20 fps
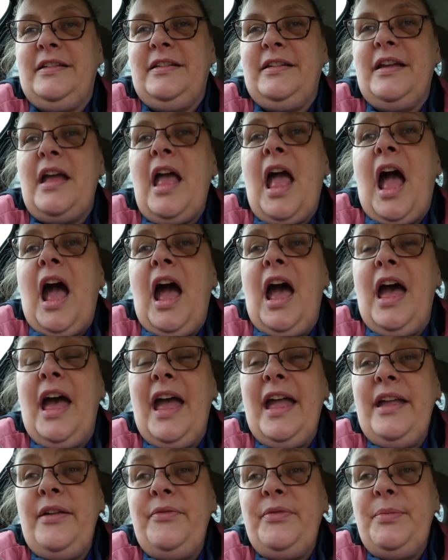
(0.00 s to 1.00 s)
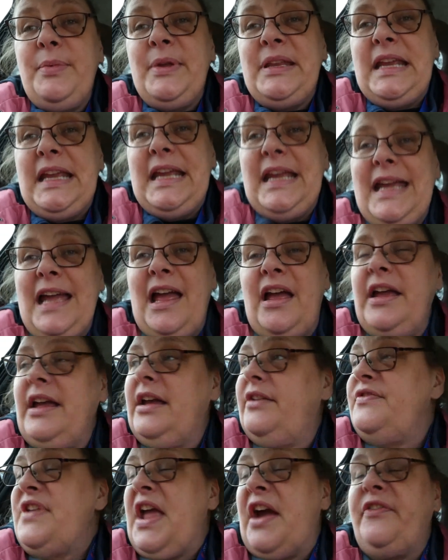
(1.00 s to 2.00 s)
Hi everybody, I
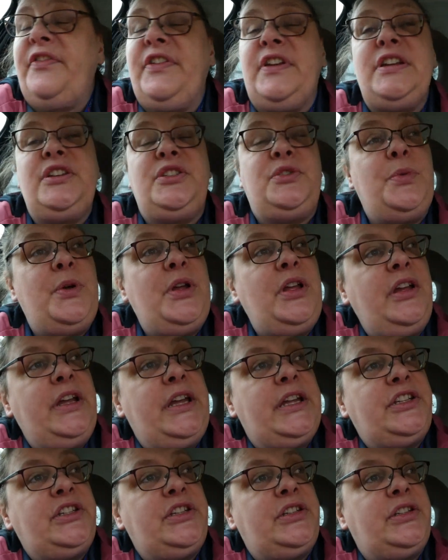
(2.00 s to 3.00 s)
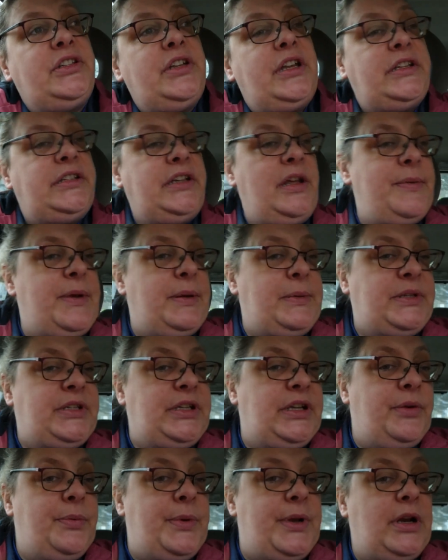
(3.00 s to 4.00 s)
have now finished work. It's coming up
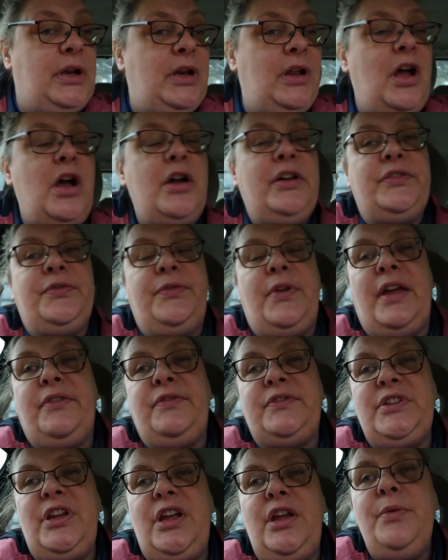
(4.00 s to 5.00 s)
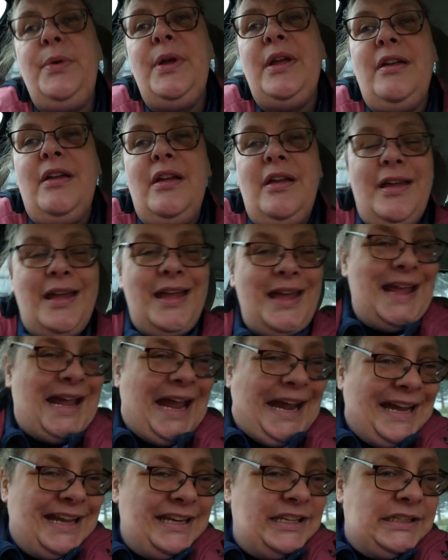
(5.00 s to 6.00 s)
to 1 o'clock, it's 5:02.
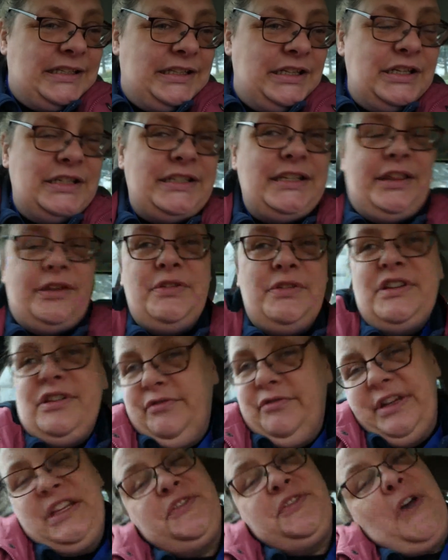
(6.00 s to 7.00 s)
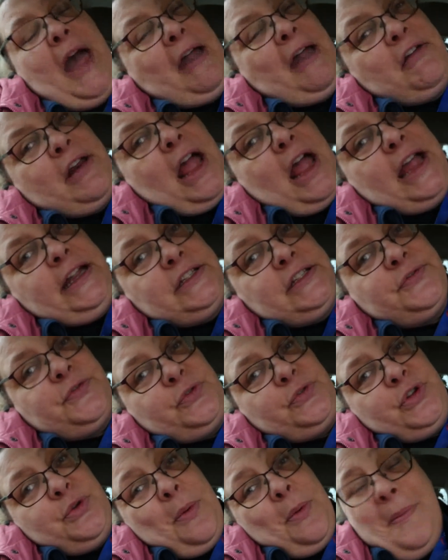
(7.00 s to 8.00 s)
It is 33 degrees Fahrenheit
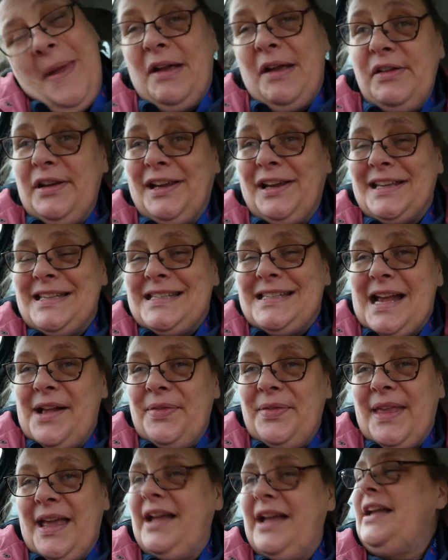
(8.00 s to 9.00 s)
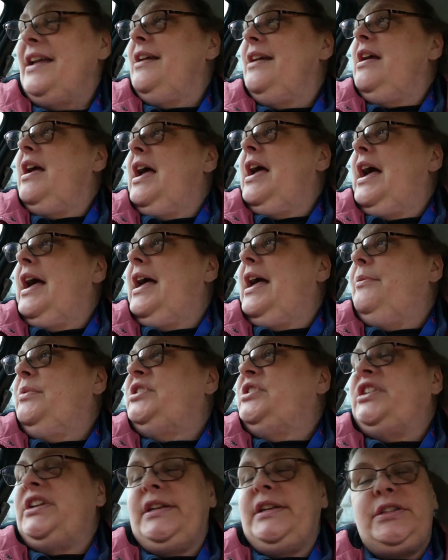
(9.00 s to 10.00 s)
for all you Americans out there,
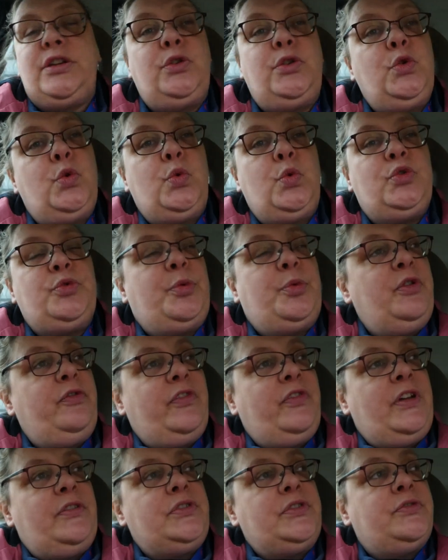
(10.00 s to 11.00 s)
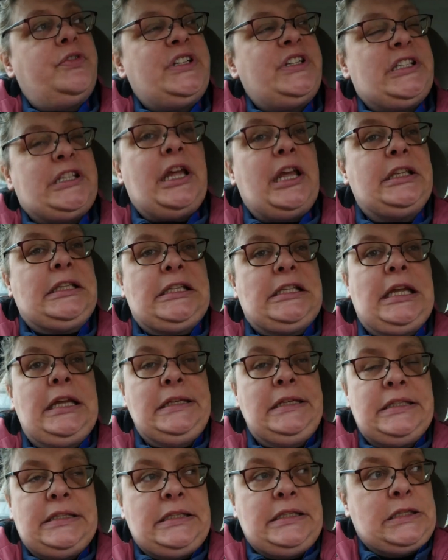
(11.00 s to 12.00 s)
which is 0.5 degrees
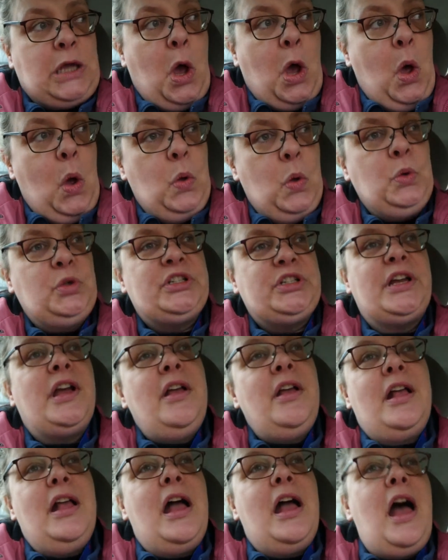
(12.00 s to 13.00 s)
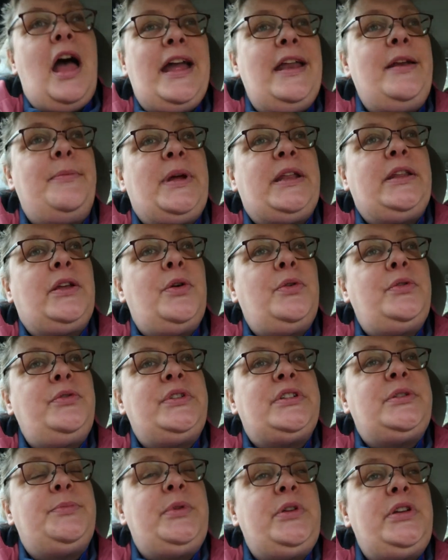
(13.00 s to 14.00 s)
Celsius. It's cold. I don't mind the cold. Oh,
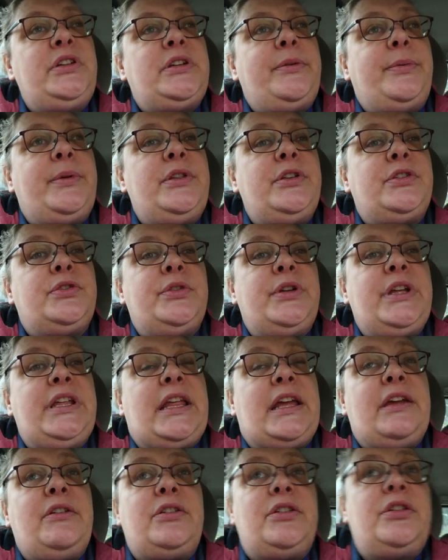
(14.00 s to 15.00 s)
there's a bird up in the tree there.